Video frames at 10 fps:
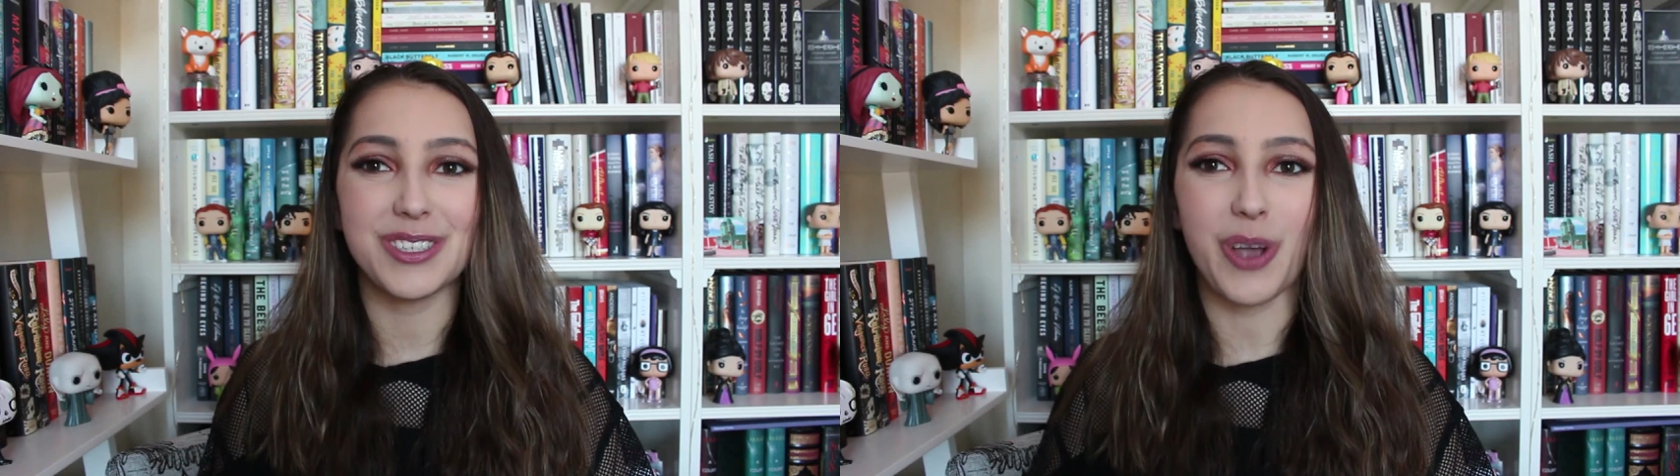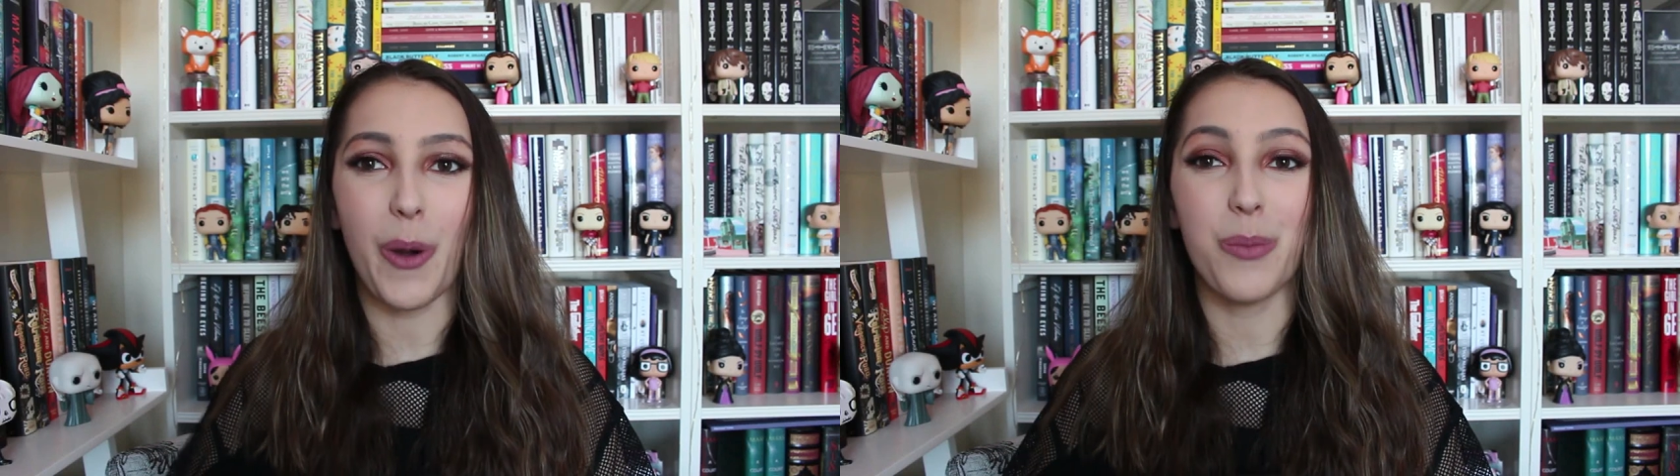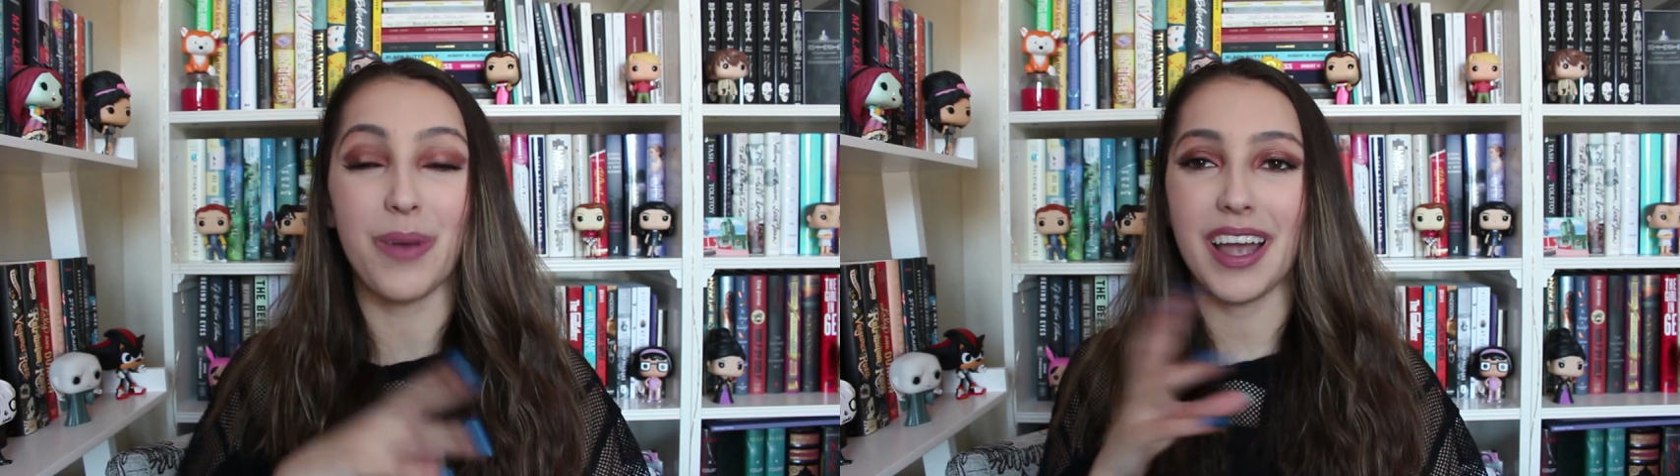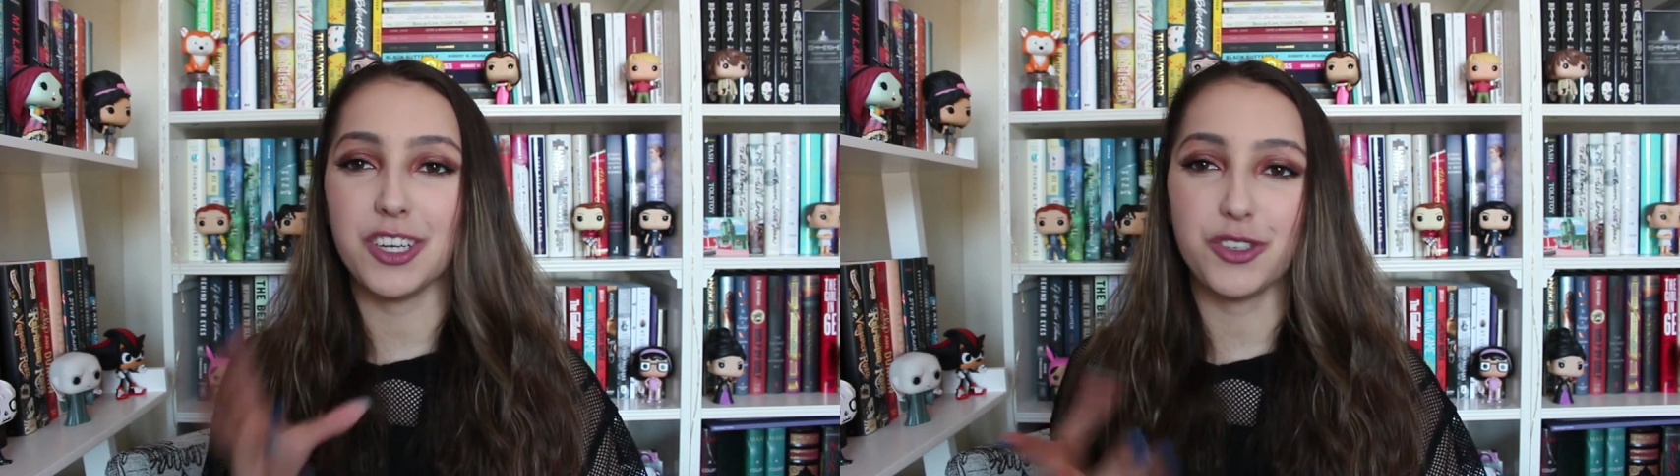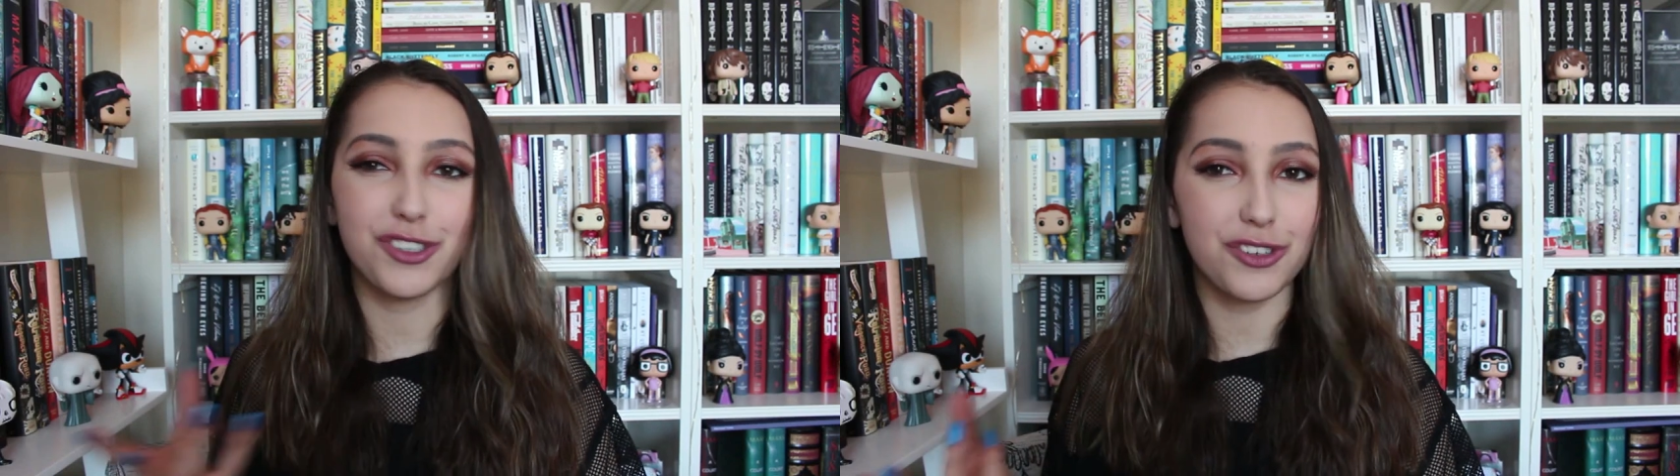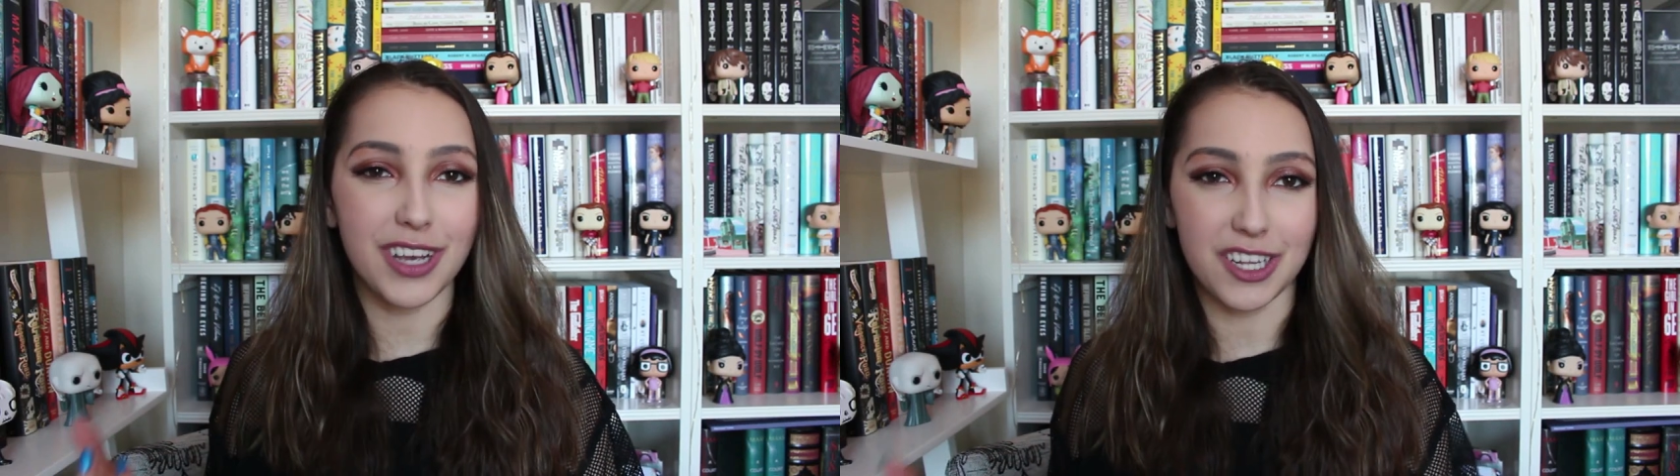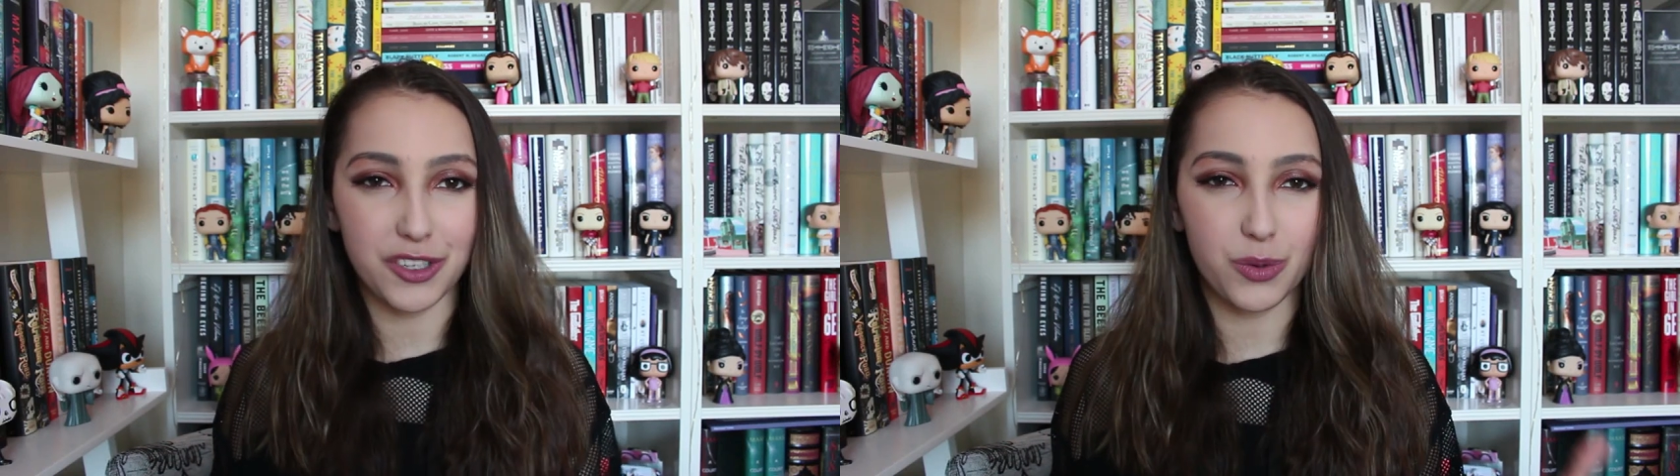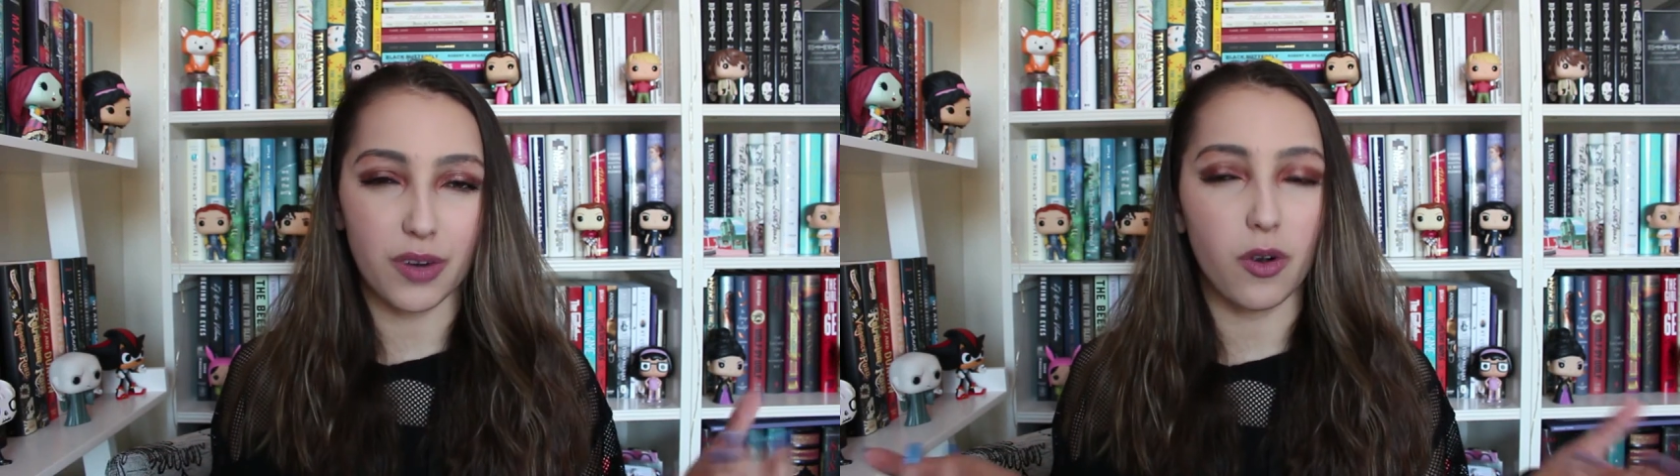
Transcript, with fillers: So my traditional answer would